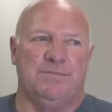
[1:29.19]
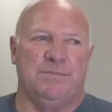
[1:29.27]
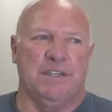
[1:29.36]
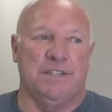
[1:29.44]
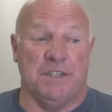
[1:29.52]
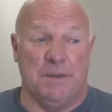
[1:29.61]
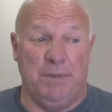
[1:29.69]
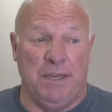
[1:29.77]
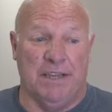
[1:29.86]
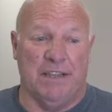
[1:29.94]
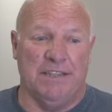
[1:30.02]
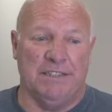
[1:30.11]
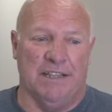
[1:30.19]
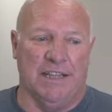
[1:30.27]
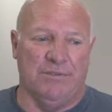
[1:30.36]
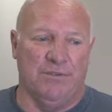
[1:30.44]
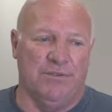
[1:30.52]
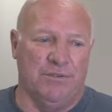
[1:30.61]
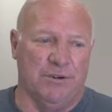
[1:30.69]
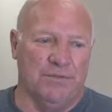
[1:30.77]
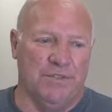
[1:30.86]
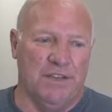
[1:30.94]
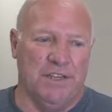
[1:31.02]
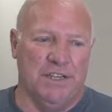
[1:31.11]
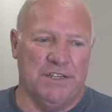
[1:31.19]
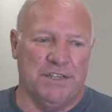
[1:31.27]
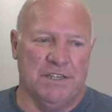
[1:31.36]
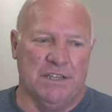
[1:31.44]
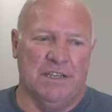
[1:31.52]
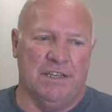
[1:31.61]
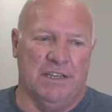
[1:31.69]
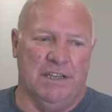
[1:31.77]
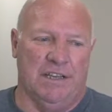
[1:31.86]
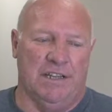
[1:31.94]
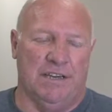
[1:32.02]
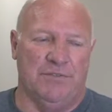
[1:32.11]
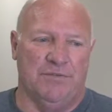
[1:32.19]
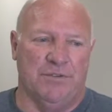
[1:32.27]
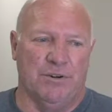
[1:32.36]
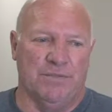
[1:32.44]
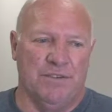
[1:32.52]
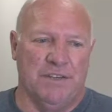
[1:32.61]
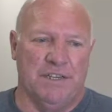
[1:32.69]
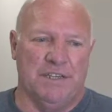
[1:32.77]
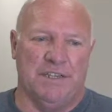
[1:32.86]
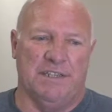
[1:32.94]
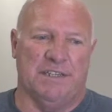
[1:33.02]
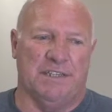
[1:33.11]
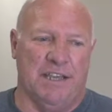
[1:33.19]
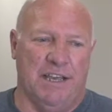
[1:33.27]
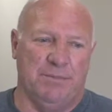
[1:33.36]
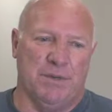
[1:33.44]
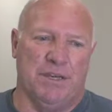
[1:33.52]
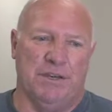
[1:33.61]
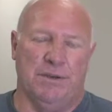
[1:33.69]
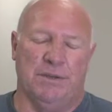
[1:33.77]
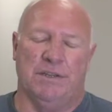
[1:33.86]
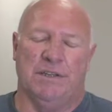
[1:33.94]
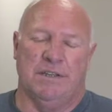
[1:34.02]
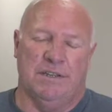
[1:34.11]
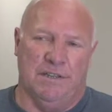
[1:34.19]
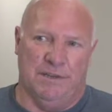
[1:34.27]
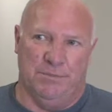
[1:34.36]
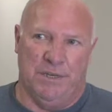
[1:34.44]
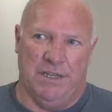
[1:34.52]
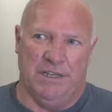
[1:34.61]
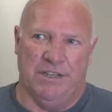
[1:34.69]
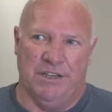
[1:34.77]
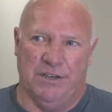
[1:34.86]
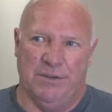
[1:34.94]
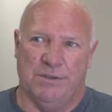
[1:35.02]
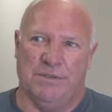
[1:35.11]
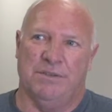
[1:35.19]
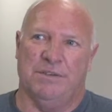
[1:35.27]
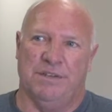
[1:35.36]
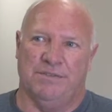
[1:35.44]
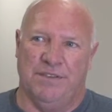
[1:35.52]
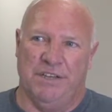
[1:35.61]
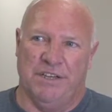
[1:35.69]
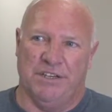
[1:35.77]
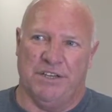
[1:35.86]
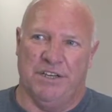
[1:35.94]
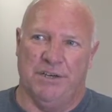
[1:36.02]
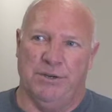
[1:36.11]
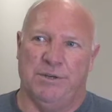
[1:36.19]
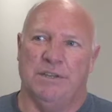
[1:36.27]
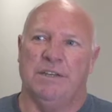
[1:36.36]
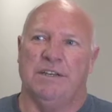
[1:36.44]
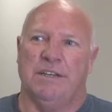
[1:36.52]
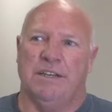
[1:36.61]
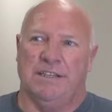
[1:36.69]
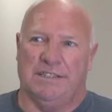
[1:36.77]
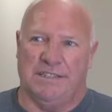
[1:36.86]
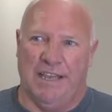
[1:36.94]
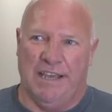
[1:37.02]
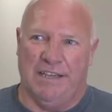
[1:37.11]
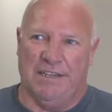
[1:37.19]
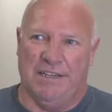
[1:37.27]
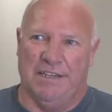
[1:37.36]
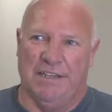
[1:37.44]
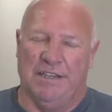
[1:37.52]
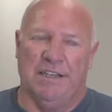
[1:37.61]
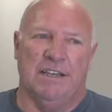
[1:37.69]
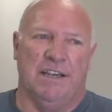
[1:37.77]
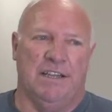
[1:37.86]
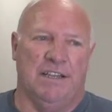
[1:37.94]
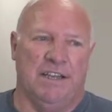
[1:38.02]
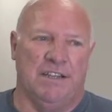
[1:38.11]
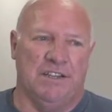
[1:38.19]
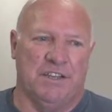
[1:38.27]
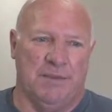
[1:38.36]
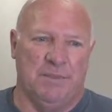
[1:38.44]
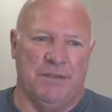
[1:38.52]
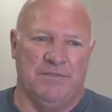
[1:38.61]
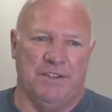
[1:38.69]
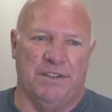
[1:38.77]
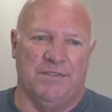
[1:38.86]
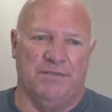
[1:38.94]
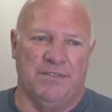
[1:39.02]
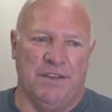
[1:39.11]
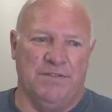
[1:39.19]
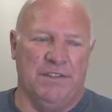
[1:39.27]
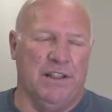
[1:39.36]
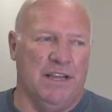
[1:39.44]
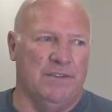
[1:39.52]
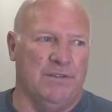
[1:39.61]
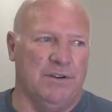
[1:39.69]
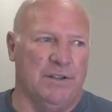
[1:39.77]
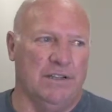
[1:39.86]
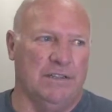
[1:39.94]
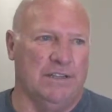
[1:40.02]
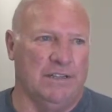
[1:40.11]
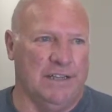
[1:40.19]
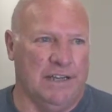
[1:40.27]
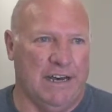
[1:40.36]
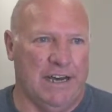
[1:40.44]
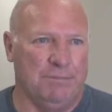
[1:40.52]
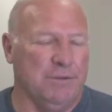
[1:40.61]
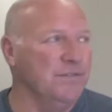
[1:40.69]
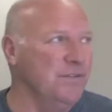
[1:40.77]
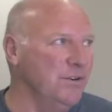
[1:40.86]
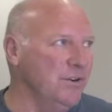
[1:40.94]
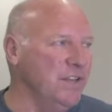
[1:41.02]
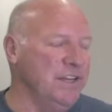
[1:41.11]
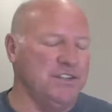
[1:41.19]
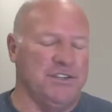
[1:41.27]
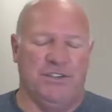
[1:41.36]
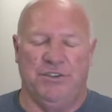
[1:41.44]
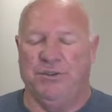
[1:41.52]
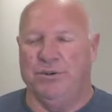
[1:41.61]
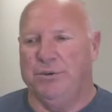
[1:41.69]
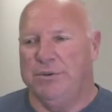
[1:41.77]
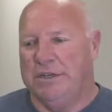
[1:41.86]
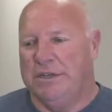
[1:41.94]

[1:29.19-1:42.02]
It should be at least a level 4 finish, and level 4 finish is a tape coat, a bed coat, a finish coat, sanded. And then to come in for the 5th level, I prefer that you